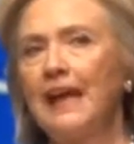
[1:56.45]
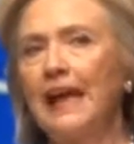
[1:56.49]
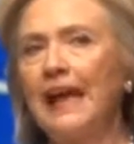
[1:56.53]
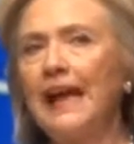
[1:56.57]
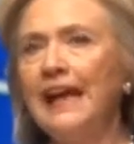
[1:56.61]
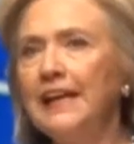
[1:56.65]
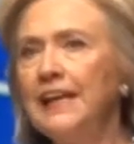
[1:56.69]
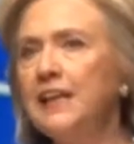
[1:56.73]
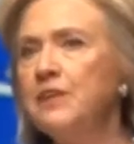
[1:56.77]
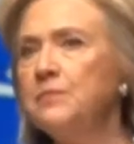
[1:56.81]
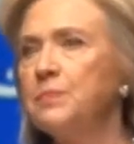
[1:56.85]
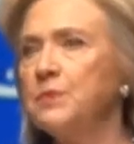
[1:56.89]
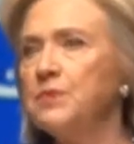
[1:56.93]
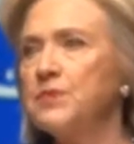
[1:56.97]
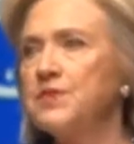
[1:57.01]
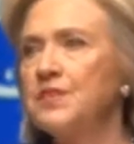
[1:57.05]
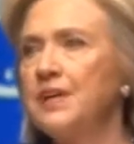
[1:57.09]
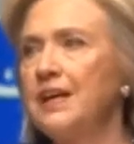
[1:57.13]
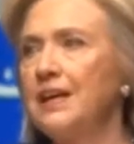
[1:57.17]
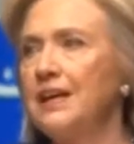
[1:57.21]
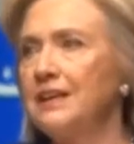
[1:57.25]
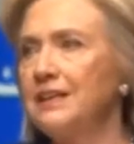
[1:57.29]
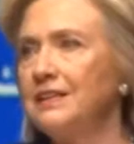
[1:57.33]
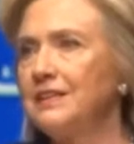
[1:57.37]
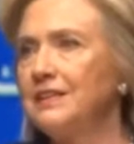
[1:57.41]

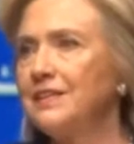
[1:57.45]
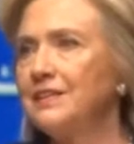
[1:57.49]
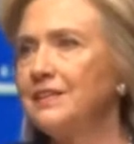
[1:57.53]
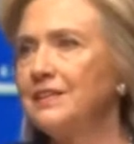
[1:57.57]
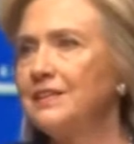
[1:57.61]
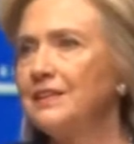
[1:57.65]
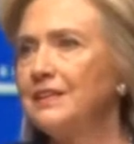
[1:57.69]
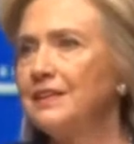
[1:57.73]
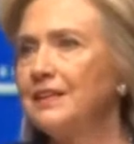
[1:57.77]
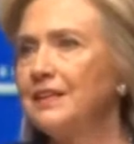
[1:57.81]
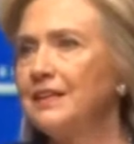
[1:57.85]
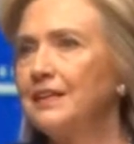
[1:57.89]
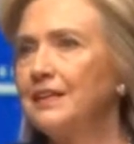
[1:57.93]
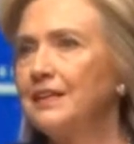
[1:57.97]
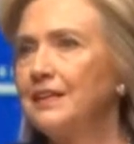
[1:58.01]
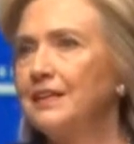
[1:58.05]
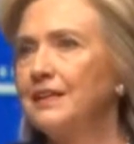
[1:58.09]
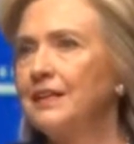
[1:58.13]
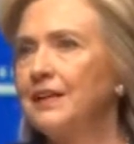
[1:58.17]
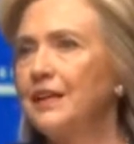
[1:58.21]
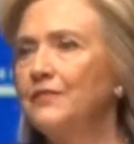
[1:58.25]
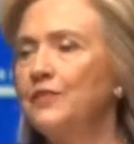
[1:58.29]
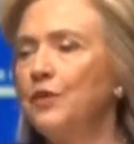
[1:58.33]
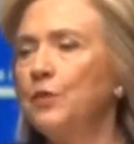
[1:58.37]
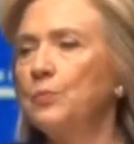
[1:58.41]
80%
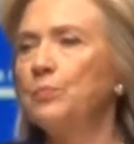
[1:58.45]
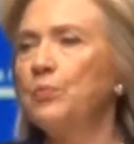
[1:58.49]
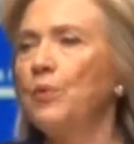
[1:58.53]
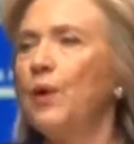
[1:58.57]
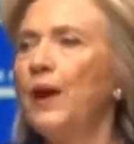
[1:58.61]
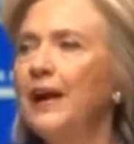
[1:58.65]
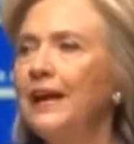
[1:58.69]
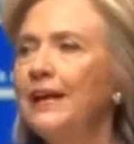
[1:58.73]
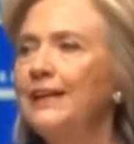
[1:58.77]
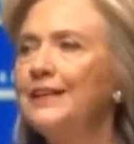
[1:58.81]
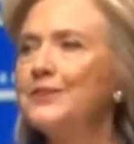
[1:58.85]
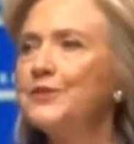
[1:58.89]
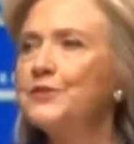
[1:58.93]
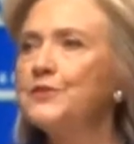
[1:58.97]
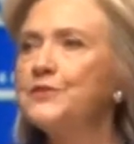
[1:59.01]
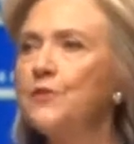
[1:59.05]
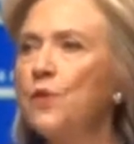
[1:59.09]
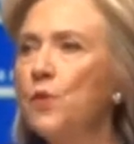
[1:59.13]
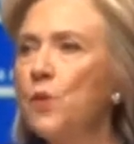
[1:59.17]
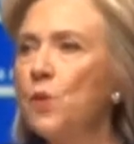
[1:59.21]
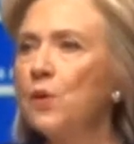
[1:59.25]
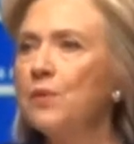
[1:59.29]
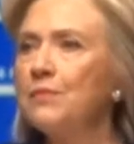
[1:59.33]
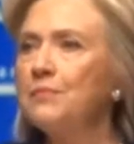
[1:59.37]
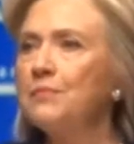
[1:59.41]
of your brain is
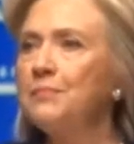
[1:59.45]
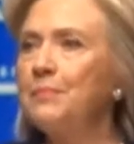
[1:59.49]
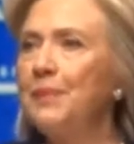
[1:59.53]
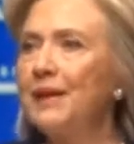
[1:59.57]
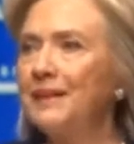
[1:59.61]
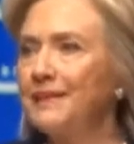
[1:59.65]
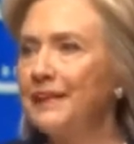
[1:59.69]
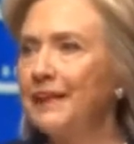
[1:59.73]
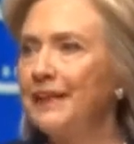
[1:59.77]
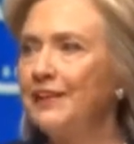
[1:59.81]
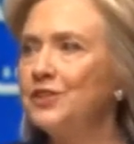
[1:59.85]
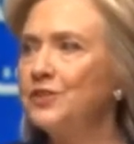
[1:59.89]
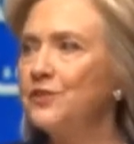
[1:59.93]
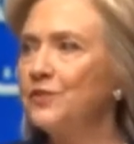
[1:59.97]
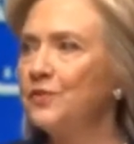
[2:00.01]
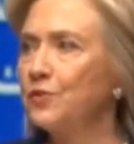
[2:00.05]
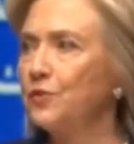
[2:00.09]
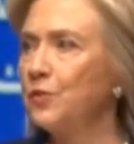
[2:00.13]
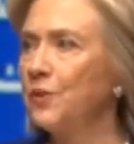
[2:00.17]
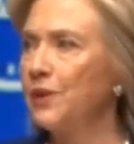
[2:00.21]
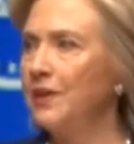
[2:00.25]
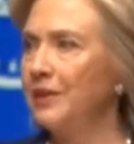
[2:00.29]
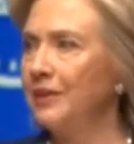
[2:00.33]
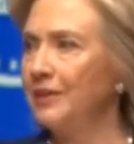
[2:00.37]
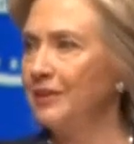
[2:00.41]
formed by the age of
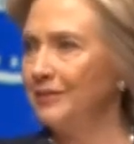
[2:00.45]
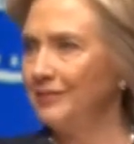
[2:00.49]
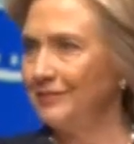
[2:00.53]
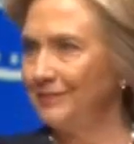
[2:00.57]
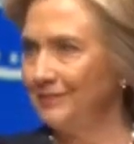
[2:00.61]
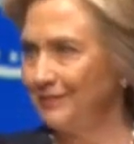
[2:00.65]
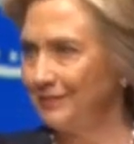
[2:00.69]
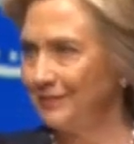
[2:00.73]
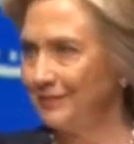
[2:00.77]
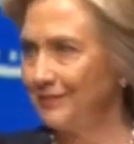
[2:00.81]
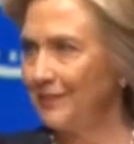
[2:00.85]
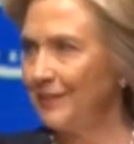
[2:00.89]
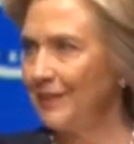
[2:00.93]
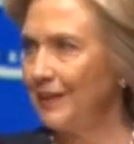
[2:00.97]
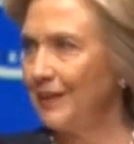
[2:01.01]
3.